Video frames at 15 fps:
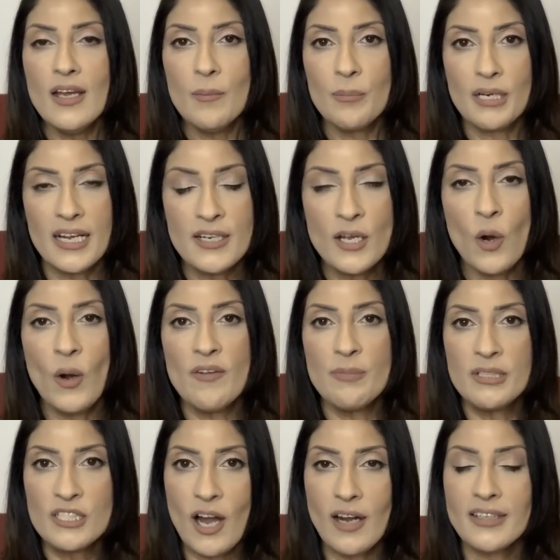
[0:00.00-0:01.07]
But I know I've
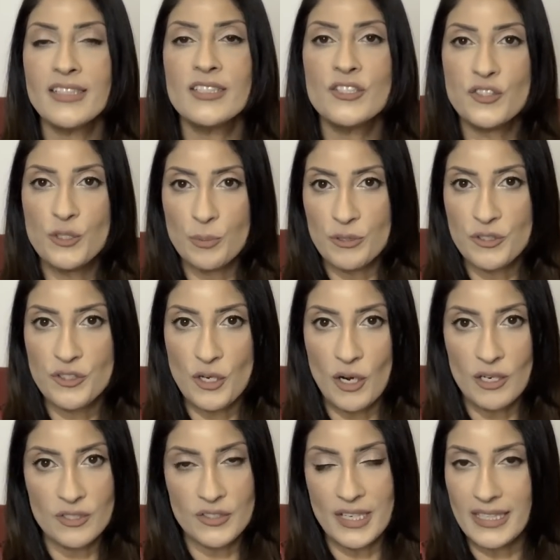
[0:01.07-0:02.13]
been talking to
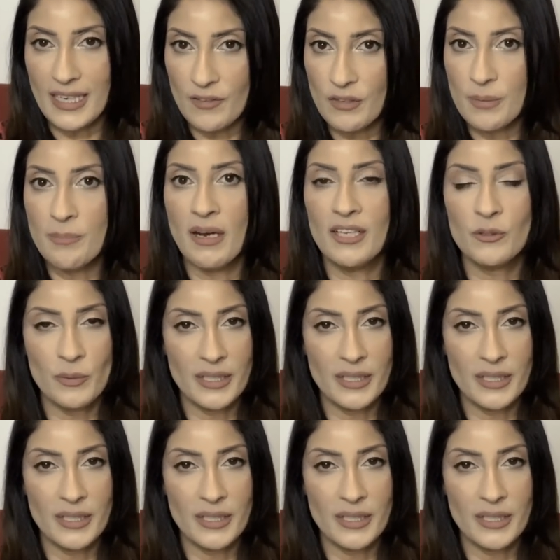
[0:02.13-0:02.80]
superstars, like every month we